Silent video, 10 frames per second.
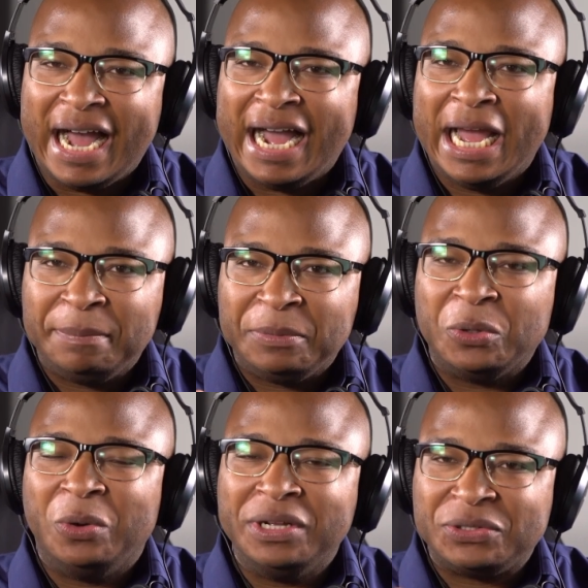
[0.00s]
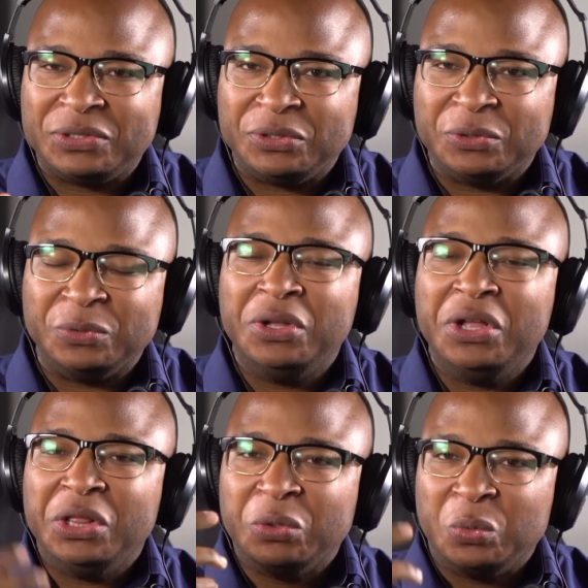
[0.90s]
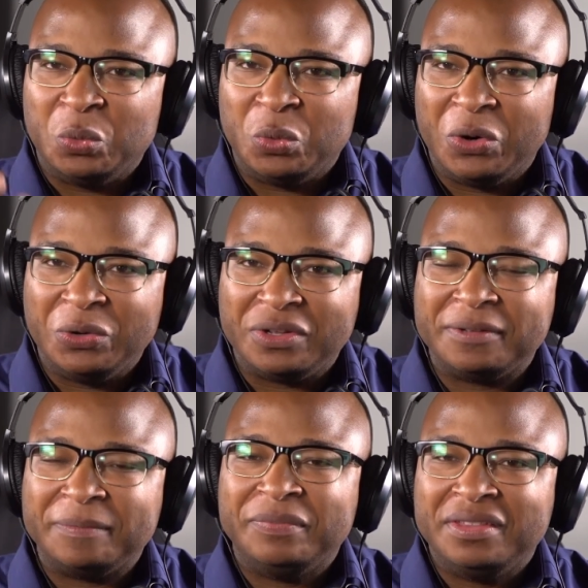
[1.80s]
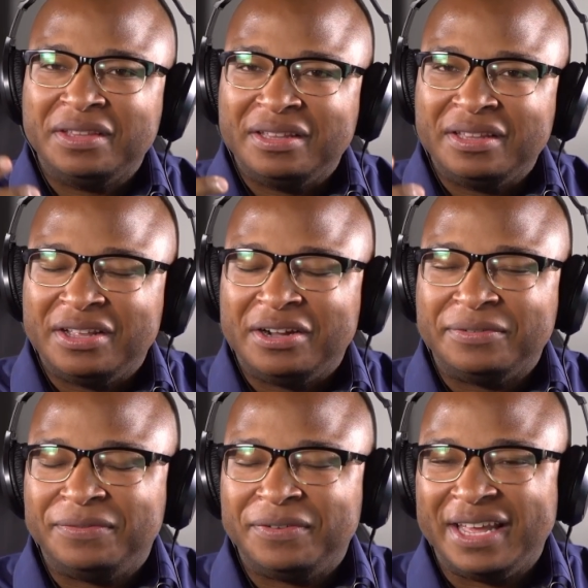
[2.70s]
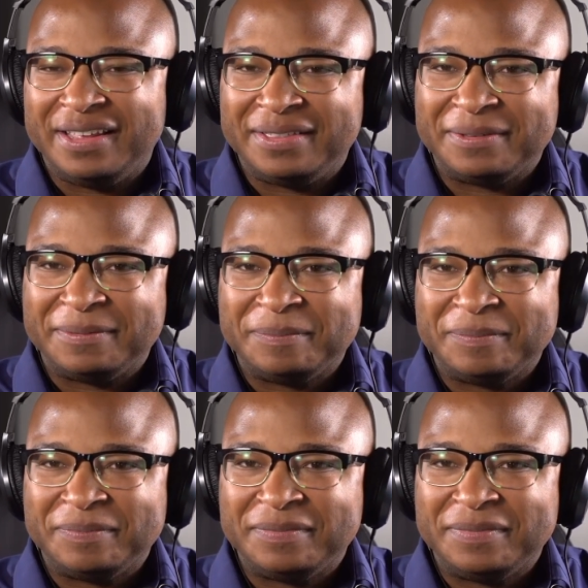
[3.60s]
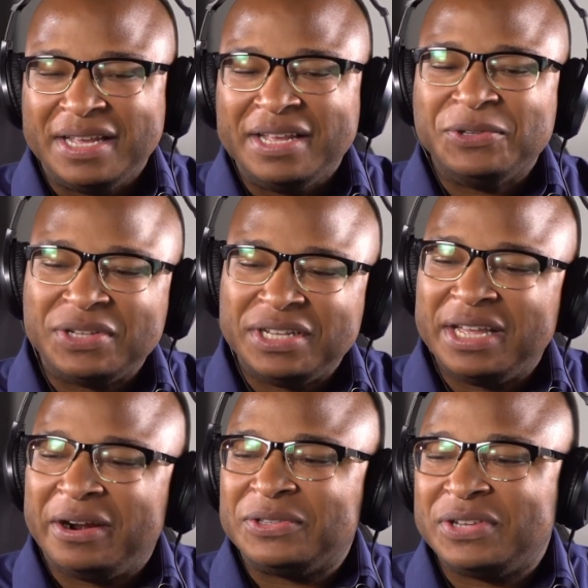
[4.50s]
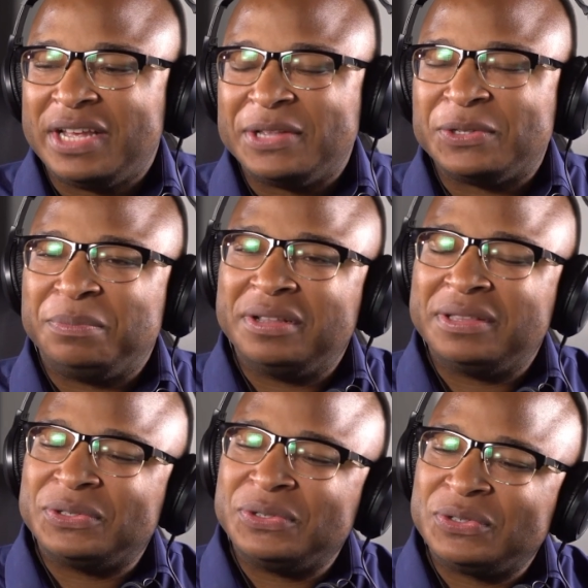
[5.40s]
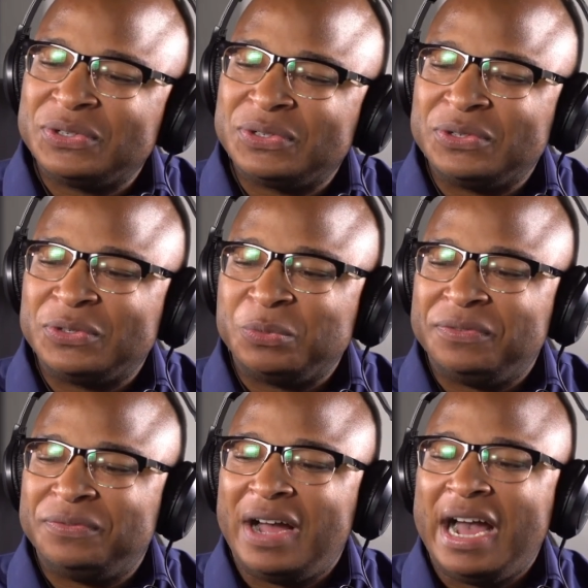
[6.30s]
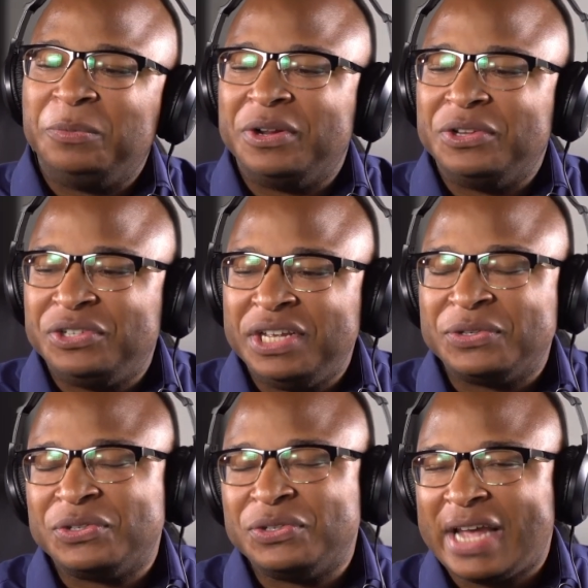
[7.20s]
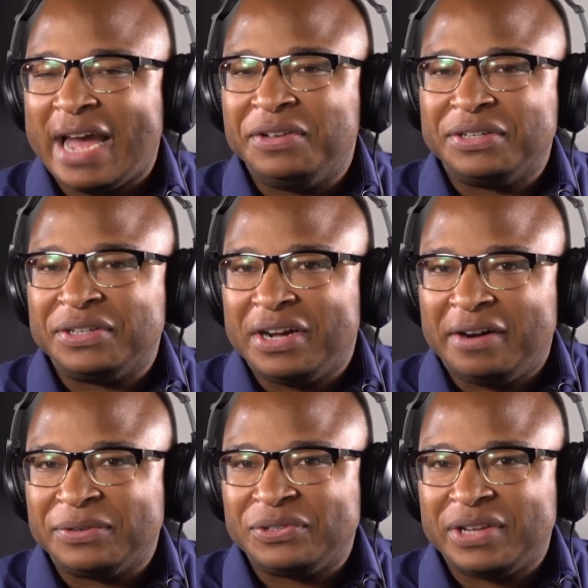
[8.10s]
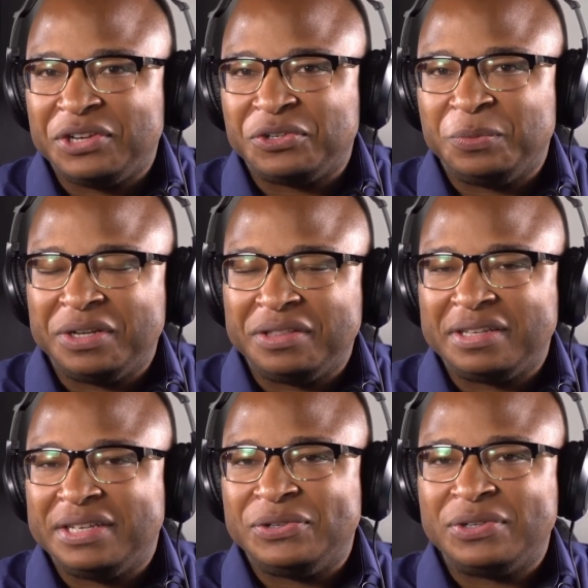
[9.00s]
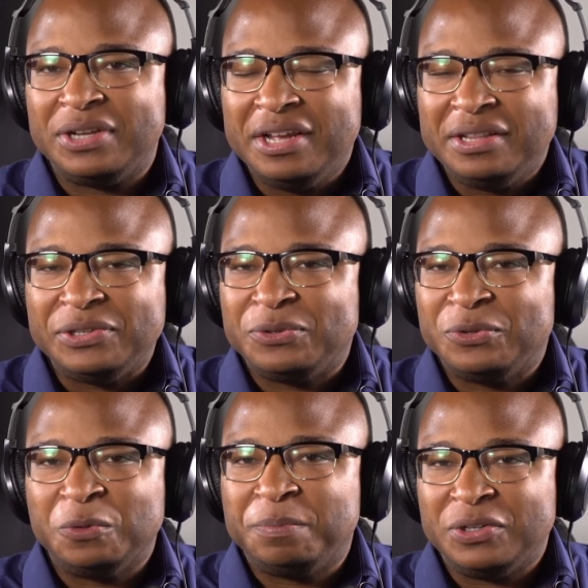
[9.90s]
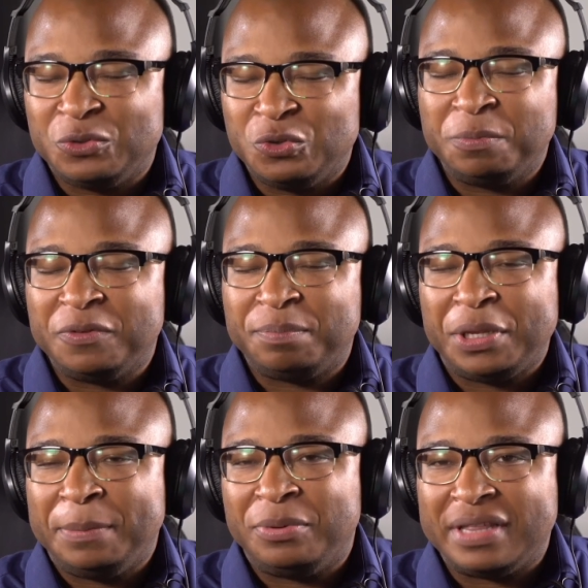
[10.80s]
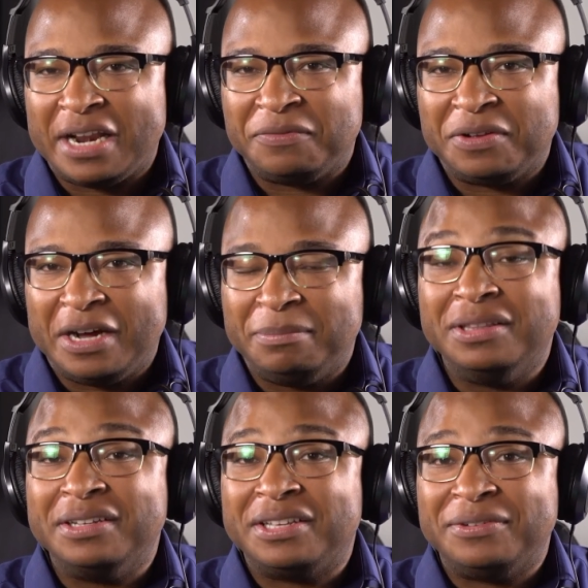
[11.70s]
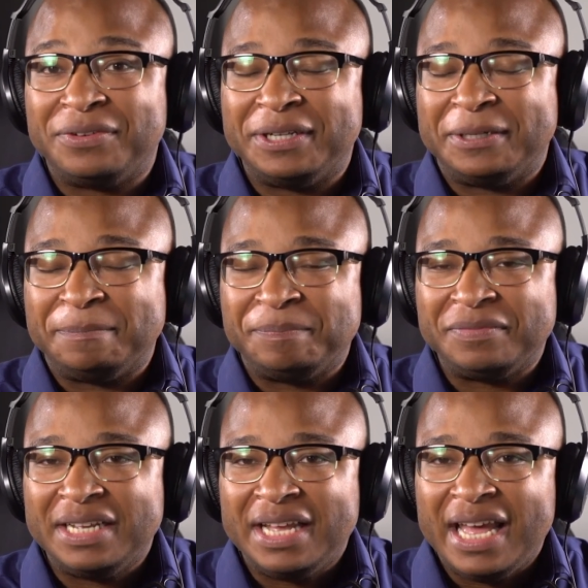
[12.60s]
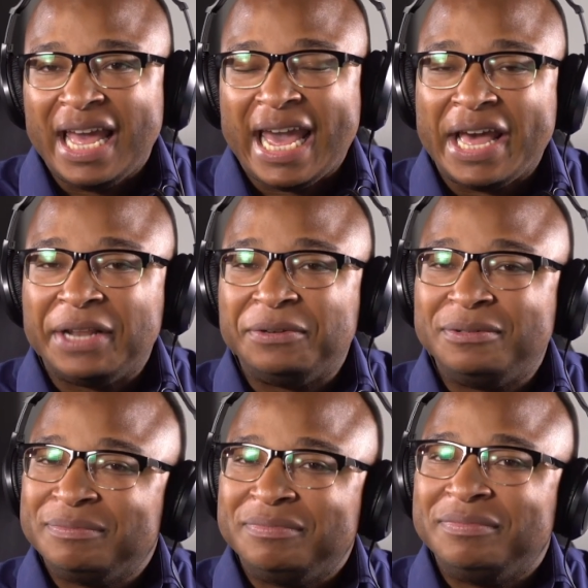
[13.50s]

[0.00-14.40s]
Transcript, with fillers: I'm going to do the work of faith. You see, in our text, brothers and sisters, we find where Jesus is having a conversation with these, these group, this group of people that have come looking for him. And,